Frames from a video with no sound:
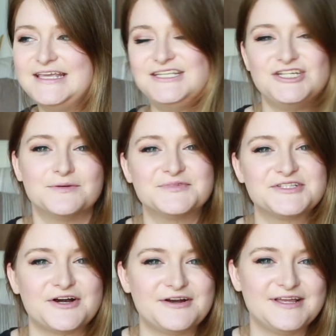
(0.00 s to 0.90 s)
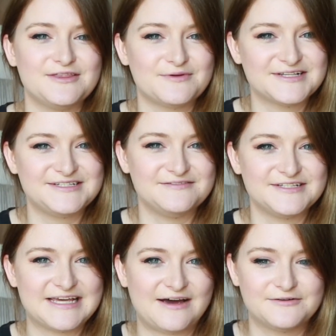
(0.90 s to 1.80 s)
jump starting the rest of
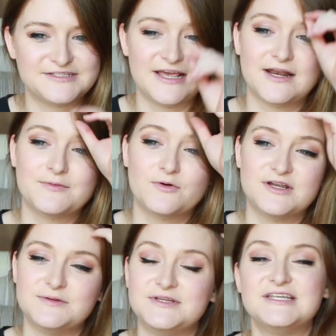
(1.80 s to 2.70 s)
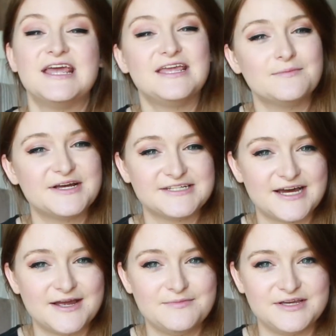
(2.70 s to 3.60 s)
this house, and I'm going to be taking my
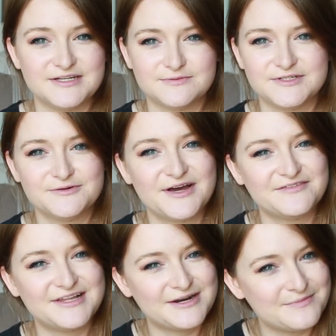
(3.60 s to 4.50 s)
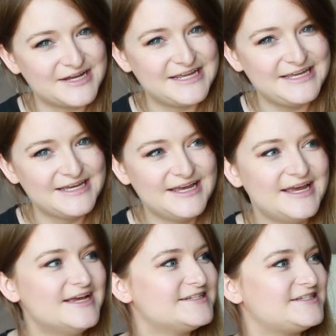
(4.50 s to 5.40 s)
time because we don't have a lot of money.
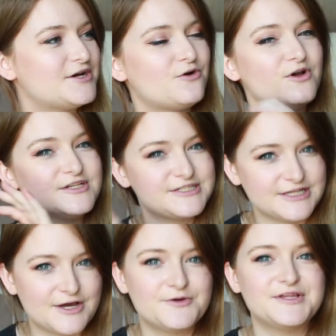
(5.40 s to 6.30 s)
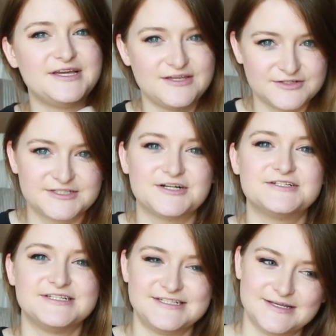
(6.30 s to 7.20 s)
So slowly you'll start
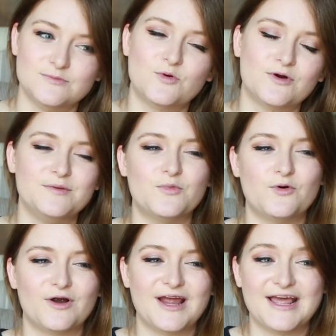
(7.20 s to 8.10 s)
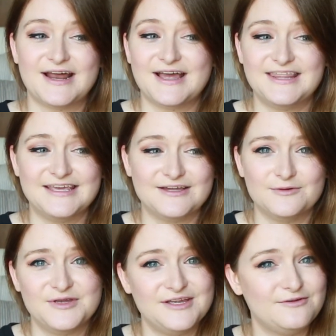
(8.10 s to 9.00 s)
to see more and more, and I think
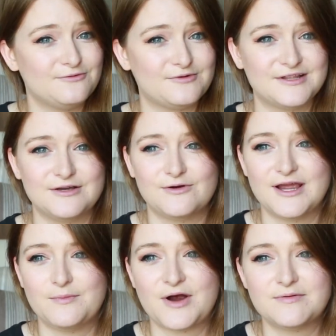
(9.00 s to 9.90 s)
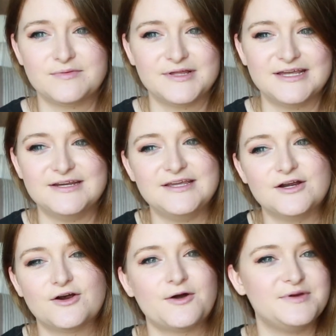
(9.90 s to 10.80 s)
it'll be really great. Probably in a
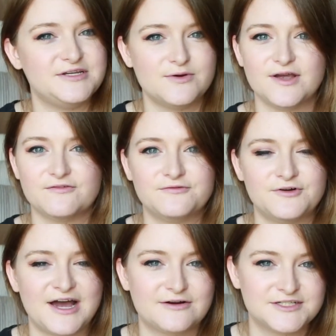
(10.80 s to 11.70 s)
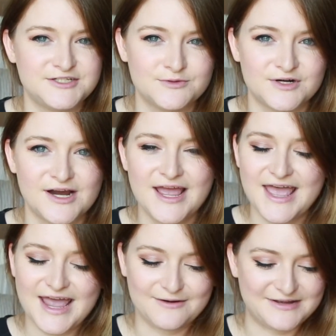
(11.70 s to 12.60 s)
year I'll be doing a full house tour,
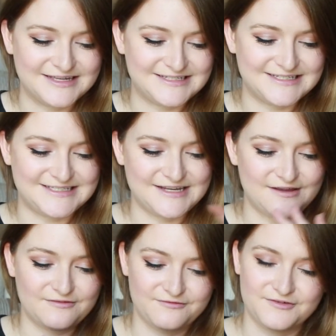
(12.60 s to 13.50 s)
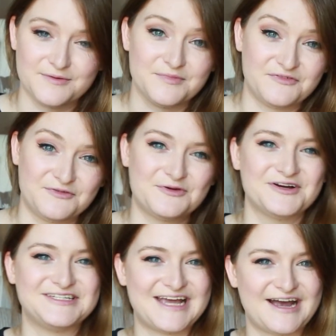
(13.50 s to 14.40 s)
and we get to see from before
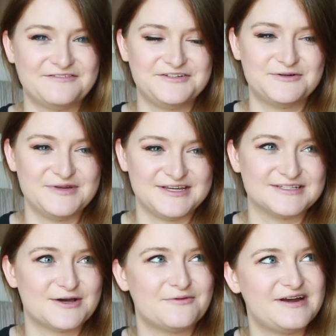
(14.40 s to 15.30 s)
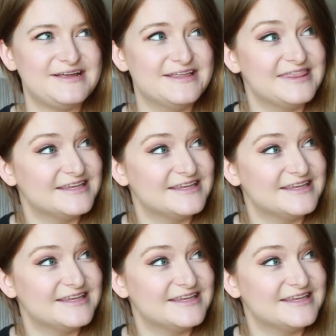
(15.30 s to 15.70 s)
to after, because already in